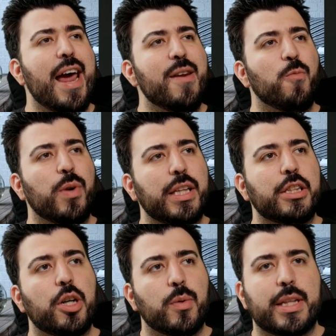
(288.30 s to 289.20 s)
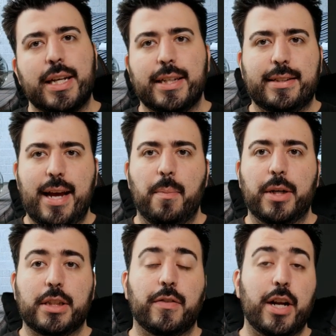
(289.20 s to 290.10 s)
I really don't think it's that
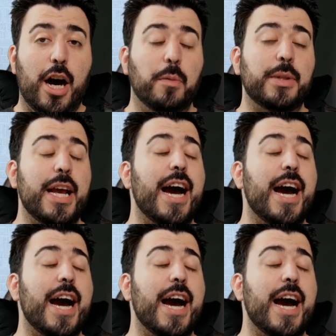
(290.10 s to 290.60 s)
much of an update.